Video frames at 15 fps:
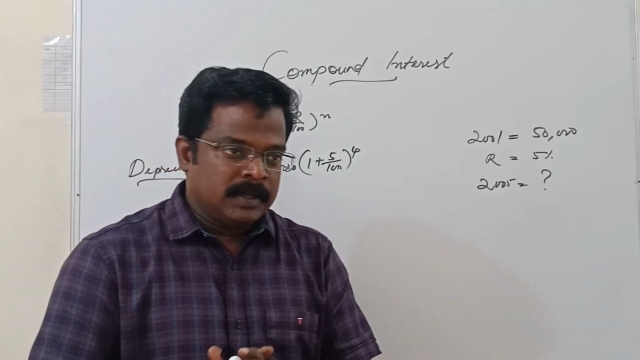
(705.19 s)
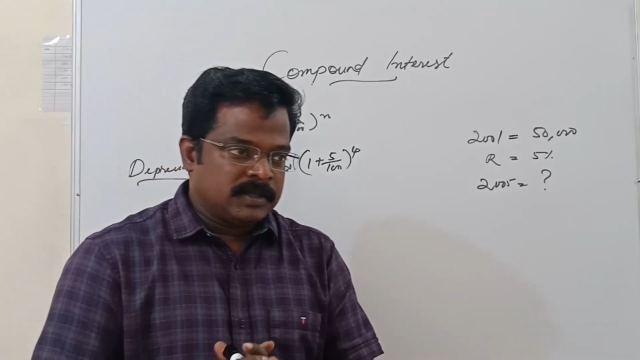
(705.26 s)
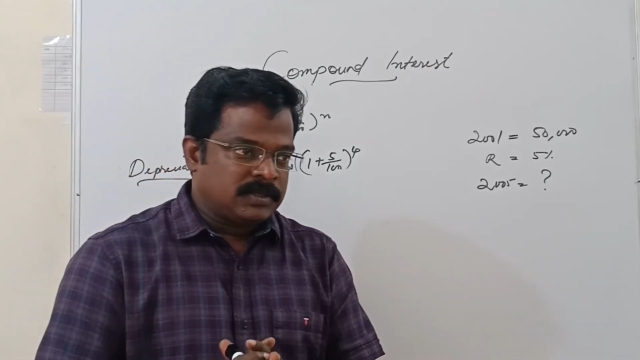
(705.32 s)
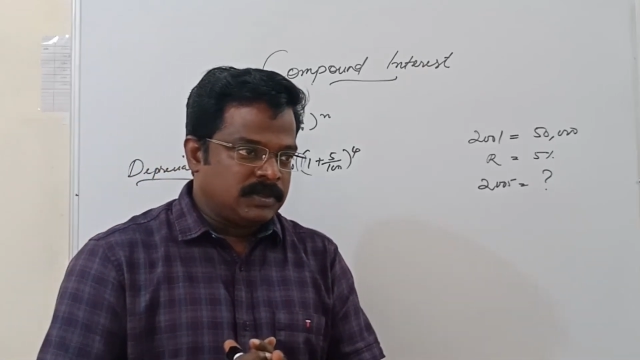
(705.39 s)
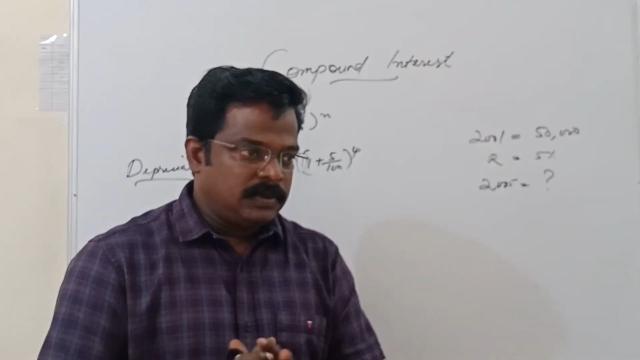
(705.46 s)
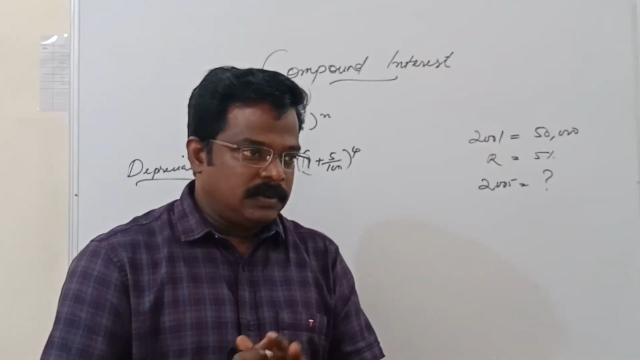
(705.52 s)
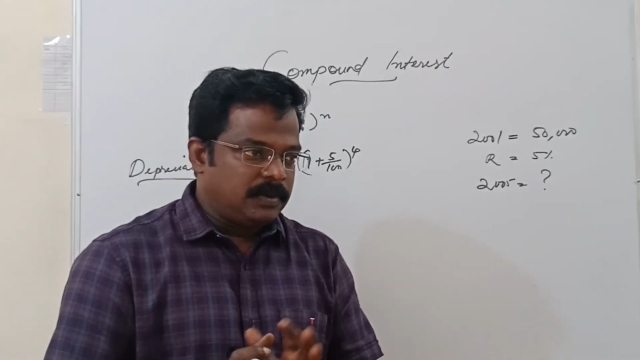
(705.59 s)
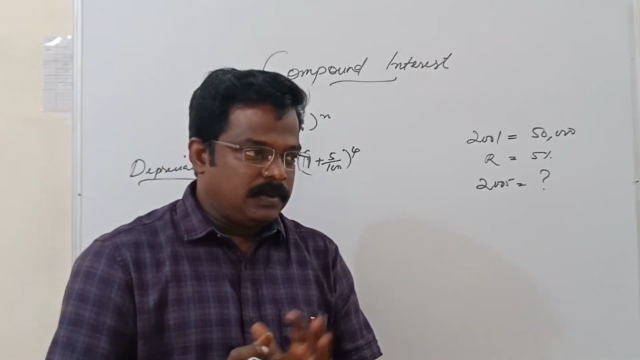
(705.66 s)

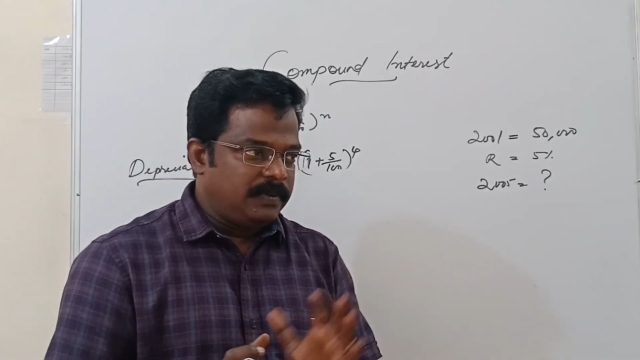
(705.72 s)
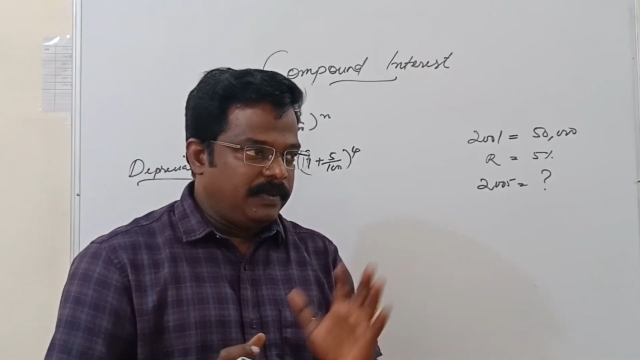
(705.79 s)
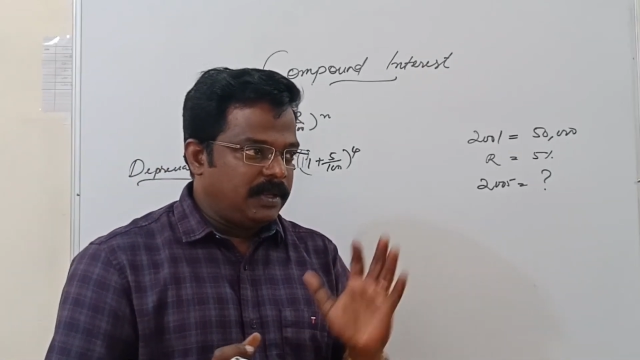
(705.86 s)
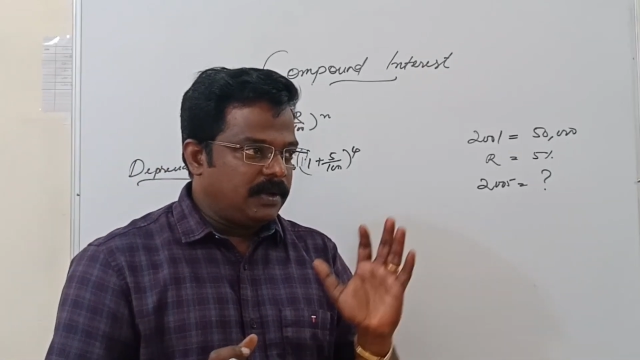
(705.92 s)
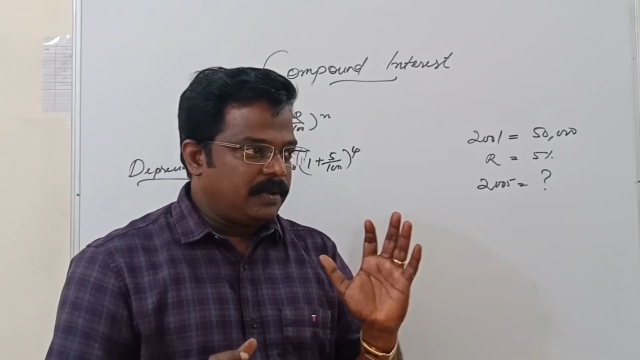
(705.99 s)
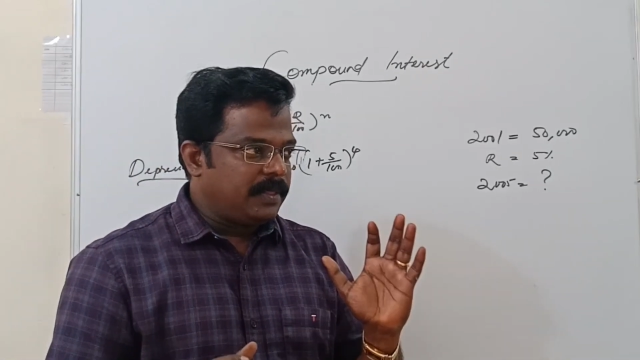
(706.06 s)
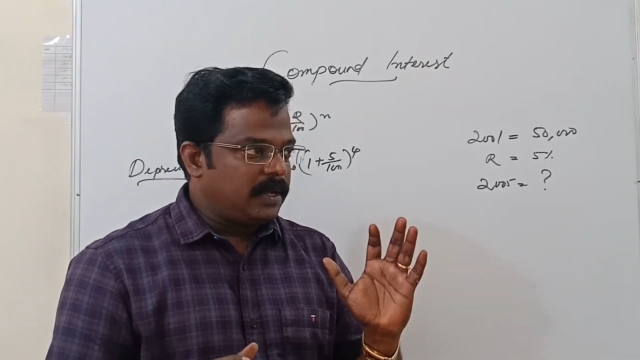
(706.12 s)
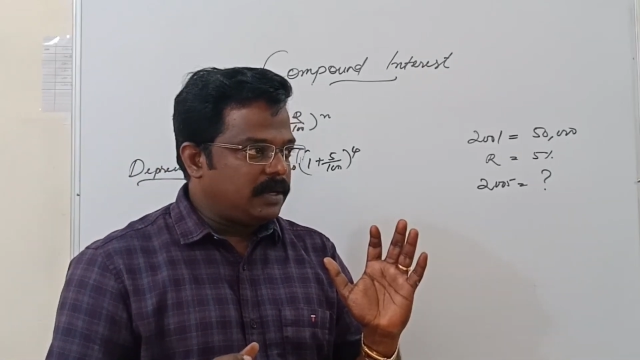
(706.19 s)
So we
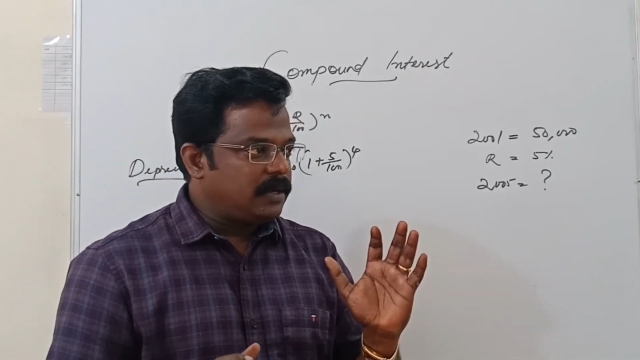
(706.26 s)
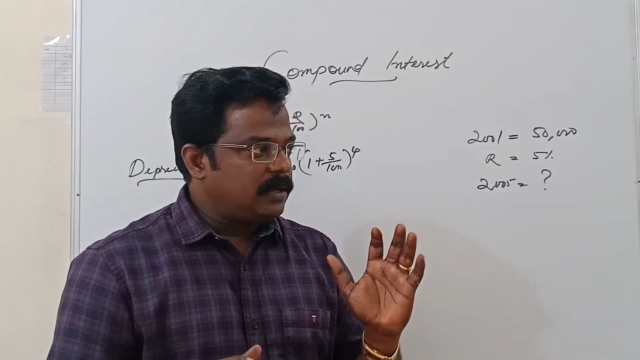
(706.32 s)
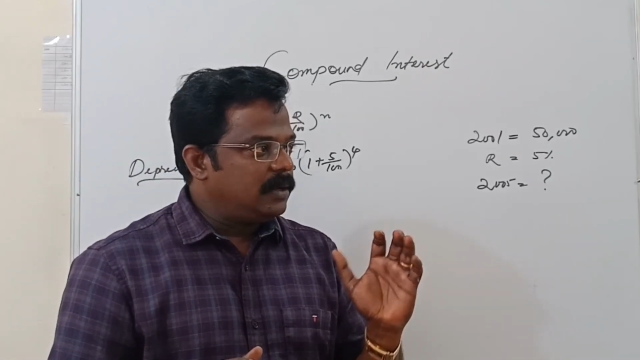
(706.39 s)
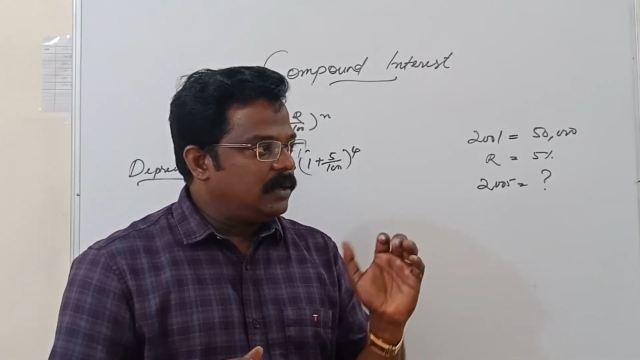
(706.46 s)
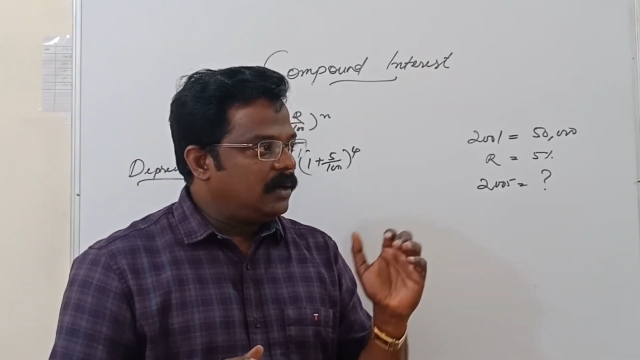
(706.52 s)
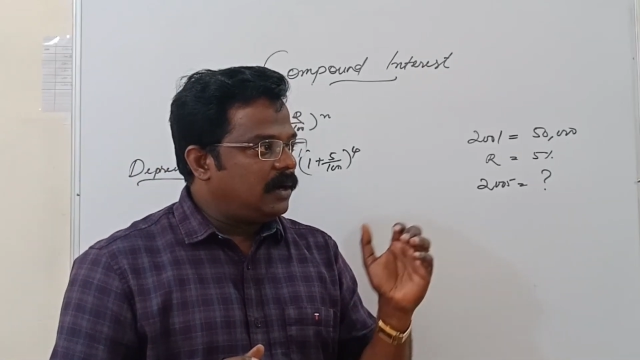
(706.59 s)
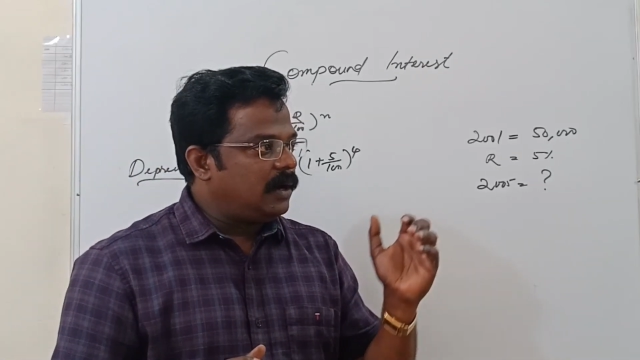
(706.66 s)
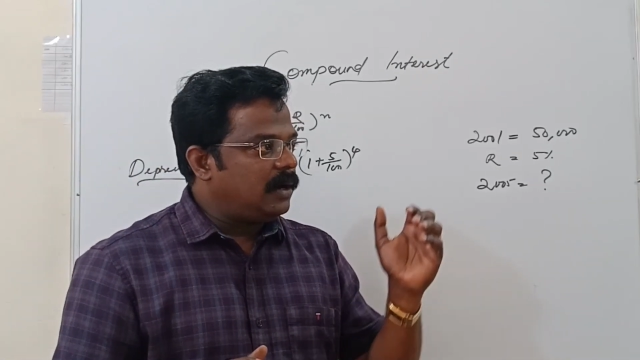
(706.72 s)
know
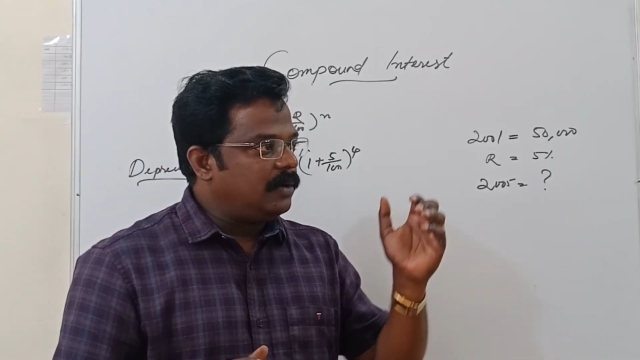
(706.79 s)
that